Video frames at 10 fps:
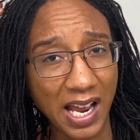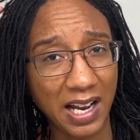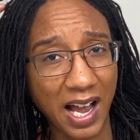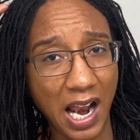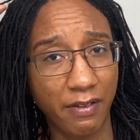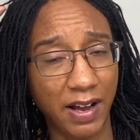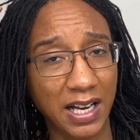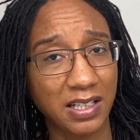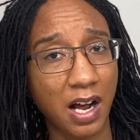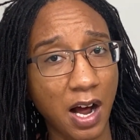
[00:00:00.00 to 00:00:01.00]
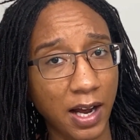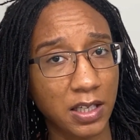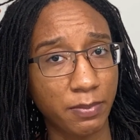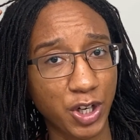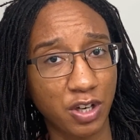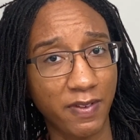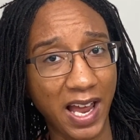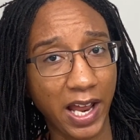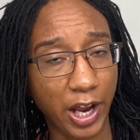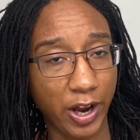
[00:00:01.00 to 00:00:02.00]
it and kind of like tuck as much of that
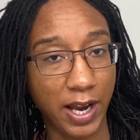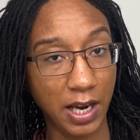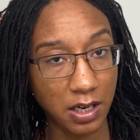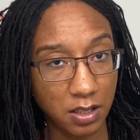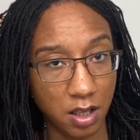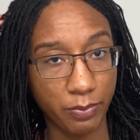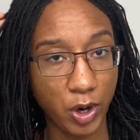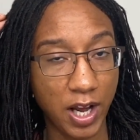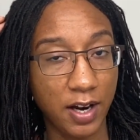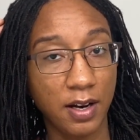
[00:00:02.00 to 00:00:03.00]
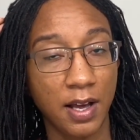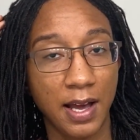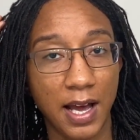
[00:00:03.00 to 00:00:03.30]
hair into the braid